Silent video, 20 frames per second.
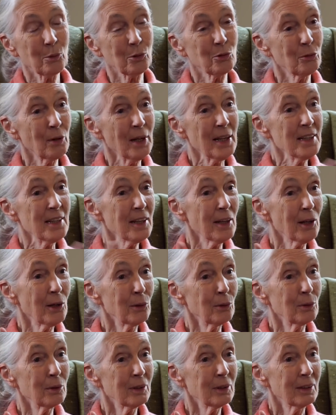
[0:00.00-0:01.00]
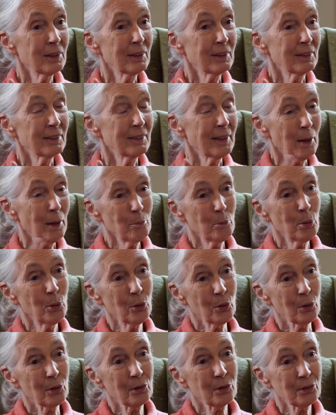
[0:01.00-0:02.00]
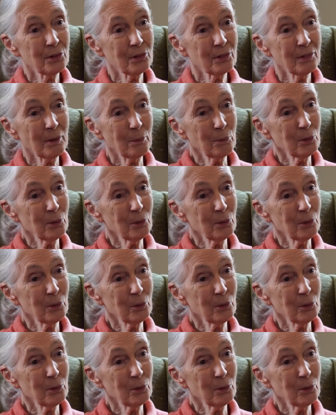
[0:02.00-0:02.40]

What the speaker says: radio and books. That